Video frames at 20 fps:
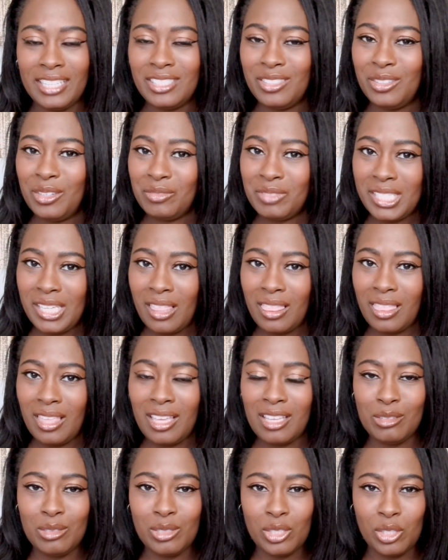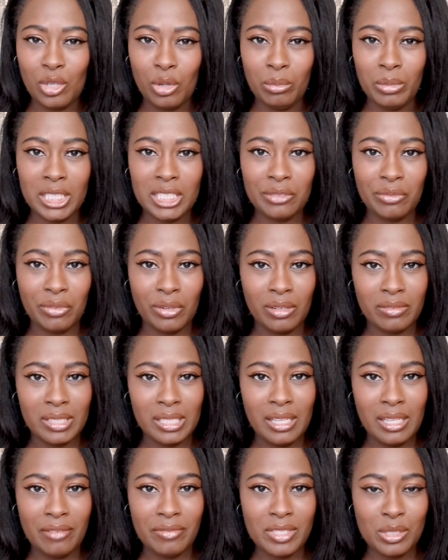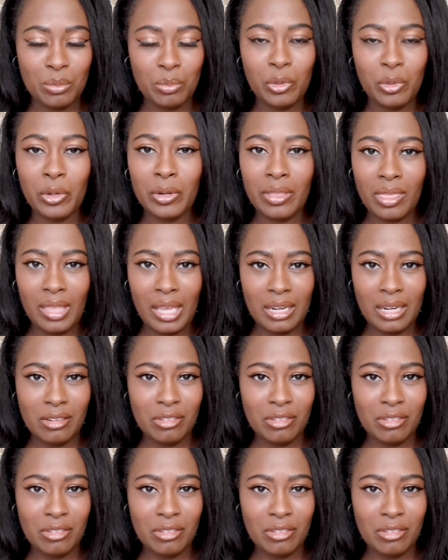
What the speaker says: you know, I have to say thank you so much for all the love and support that you